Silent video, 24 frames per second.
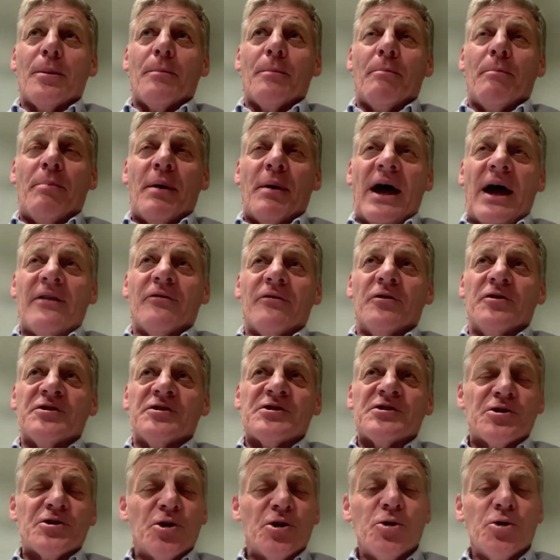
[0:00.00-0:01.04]
But
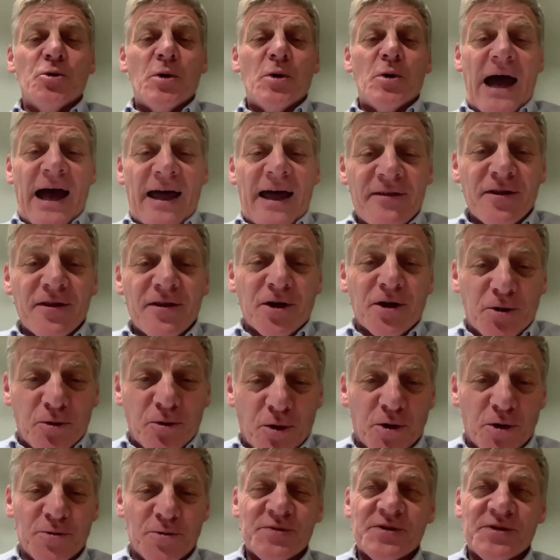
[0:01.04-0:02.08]
there's two other
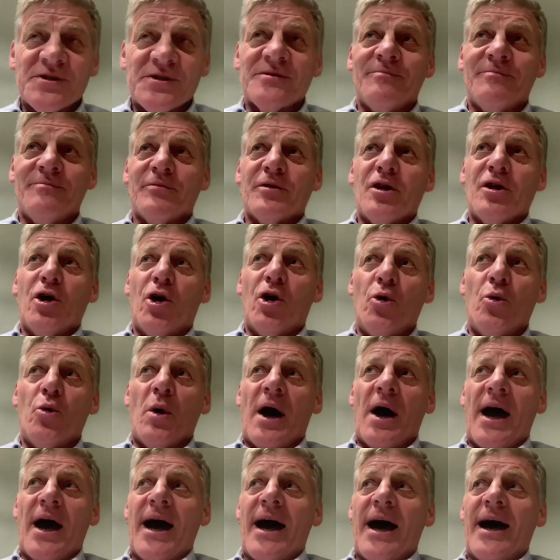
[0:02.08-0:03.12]
groups who
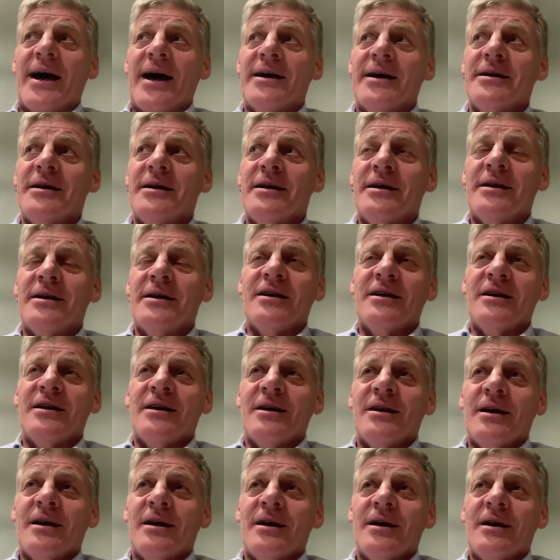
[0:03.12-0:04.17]

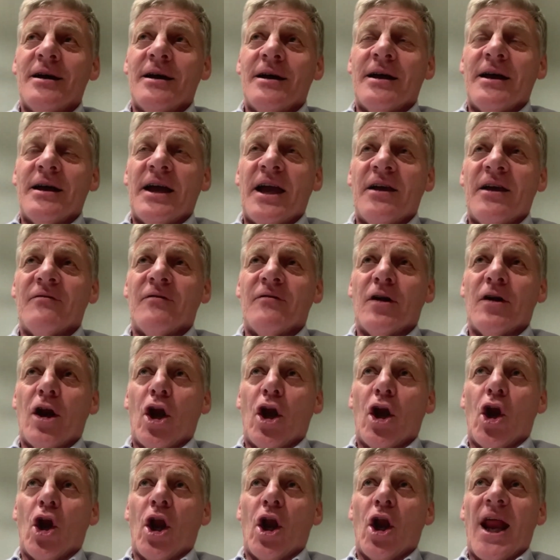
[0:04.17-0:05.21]
have
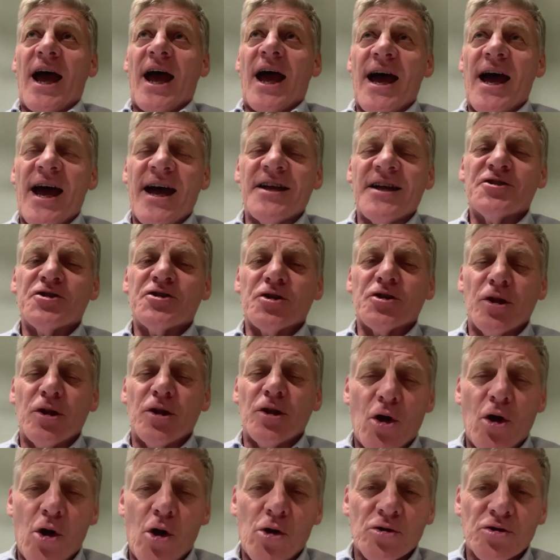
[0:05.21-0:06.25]
large
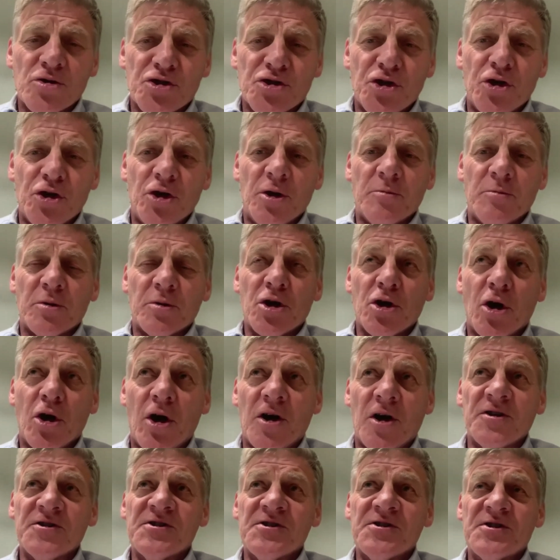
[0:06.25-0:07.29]
long-term
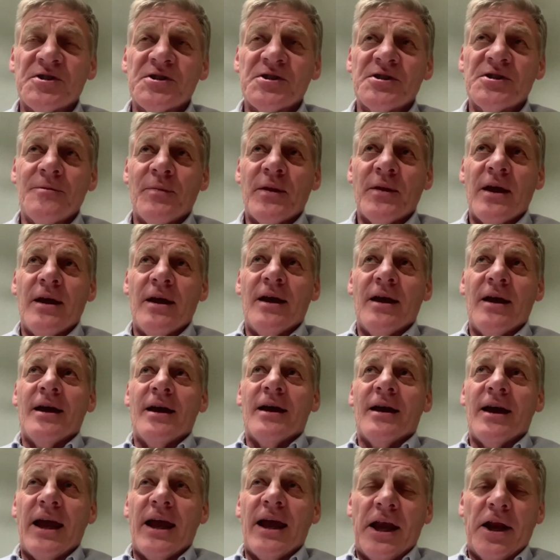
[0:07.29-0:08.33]
costs
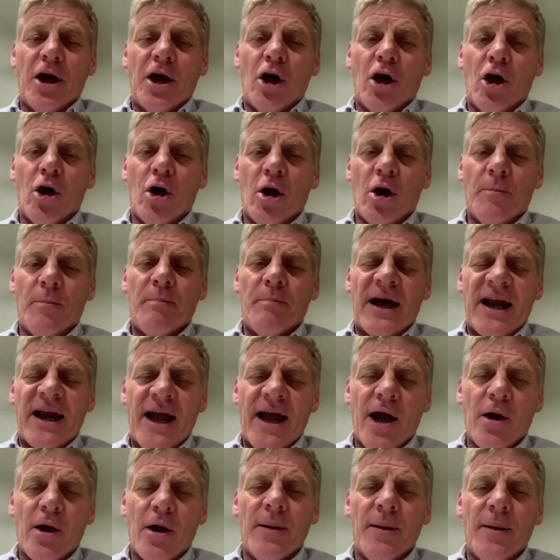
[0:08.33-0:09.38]
and but
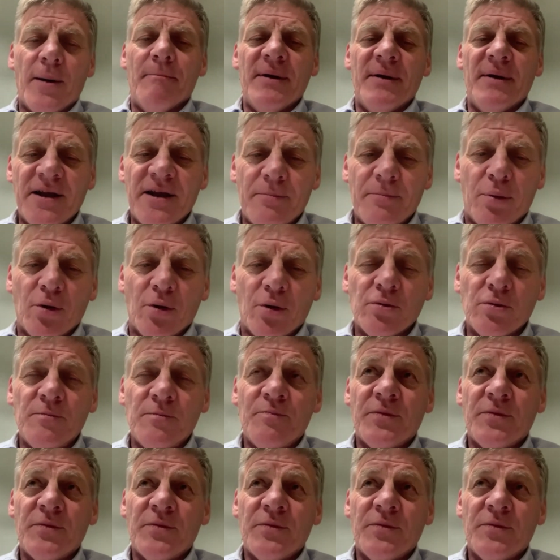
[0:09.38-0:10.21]
are amenable